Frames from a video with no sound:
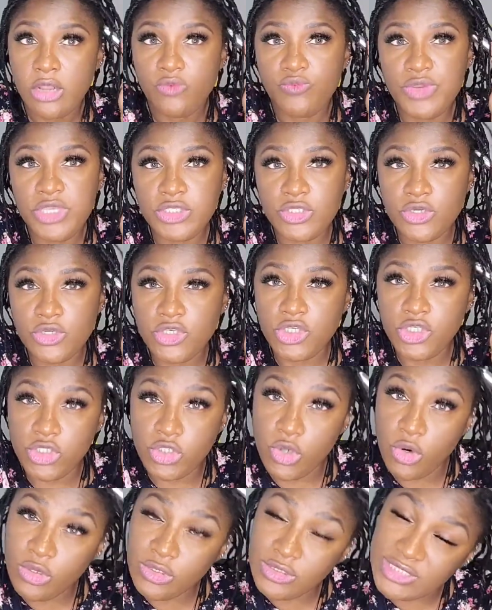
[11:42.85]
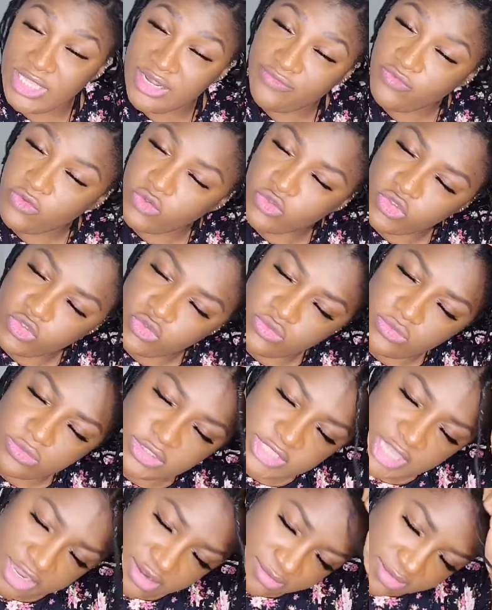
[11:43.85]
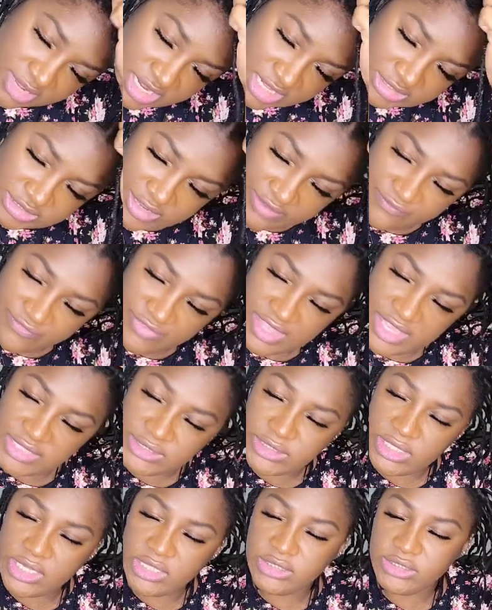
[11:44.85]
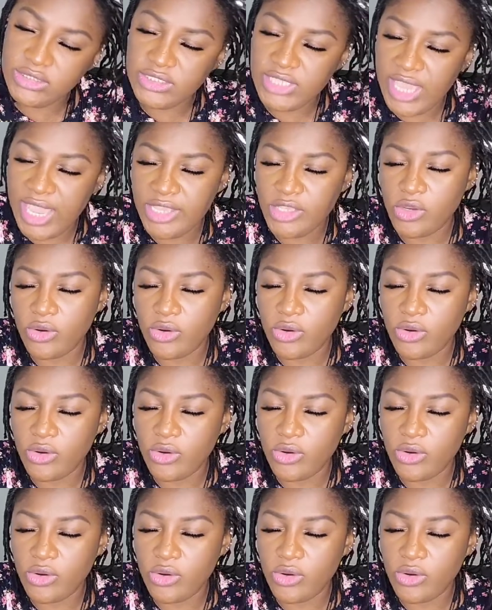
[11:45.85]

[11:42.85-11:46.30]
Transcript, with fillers: Research shows that if you do 10 minutes of this a day,